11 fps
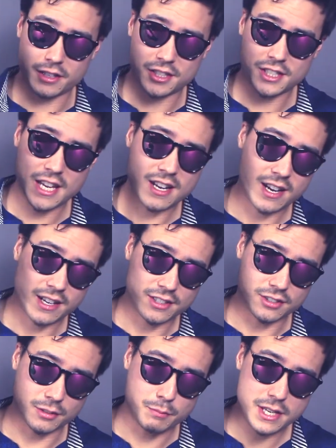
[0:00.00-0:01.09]
the
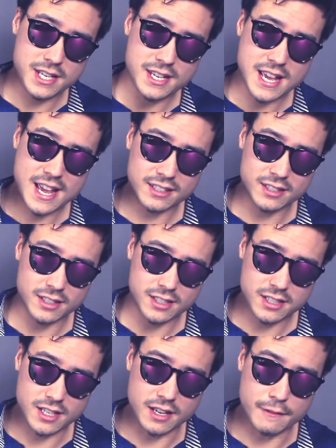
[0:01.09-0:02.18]
Sennheiser
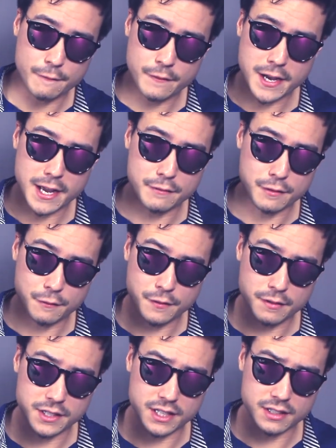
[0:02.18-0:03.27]
PXC
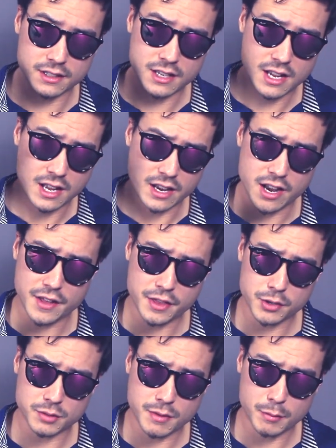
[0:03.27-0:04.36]
550s. Not the
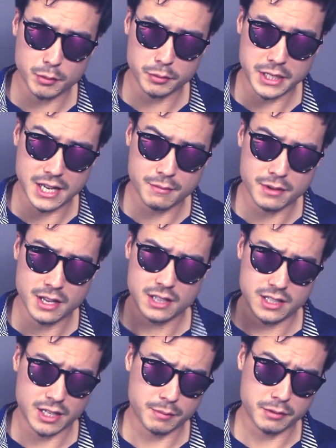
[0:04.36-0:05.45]
most memorable name,
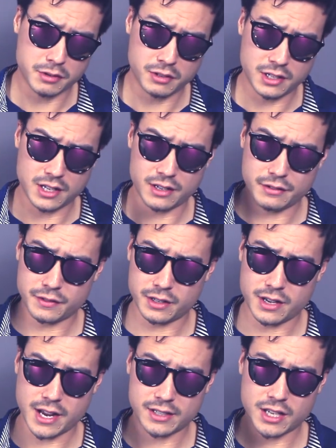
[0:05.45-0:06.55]
typical of
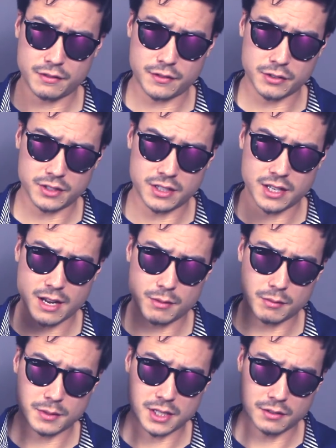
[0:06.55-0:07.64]
nice headphones to name
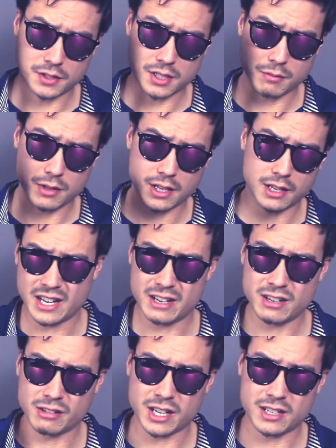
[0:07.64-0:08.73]
themselves something, I don't
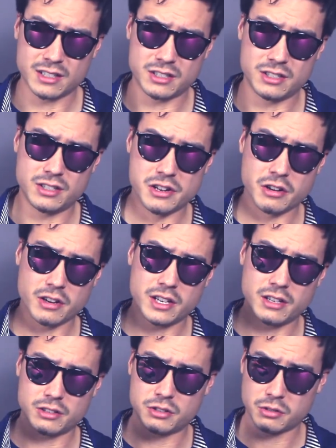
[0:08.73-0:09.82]
know, kind of nerdy
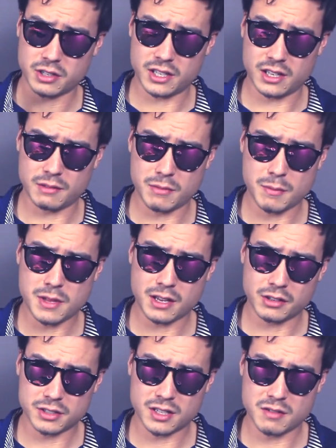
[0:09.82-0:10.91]
or dorky. Maybe that
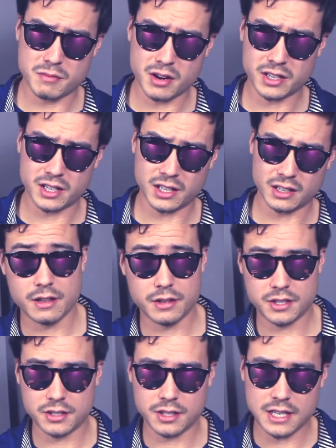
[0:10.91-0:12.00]
goes into the marketing.
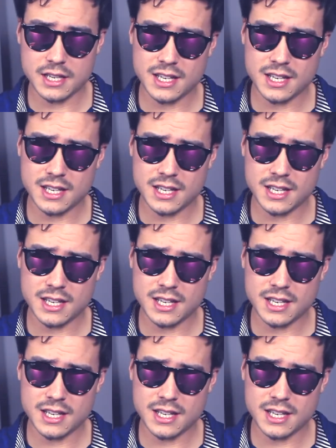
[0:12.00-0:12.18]
This is